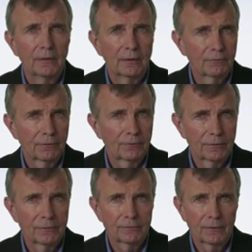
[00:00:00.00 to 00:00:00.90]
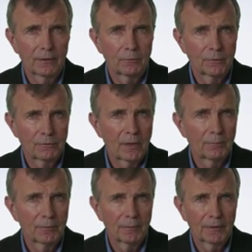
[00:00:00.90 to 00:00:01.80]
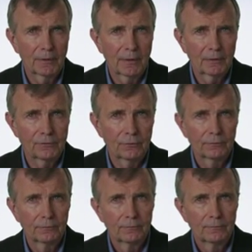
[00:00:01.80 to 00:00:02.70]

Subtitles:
if the 3rd strike were dropped by the catcher.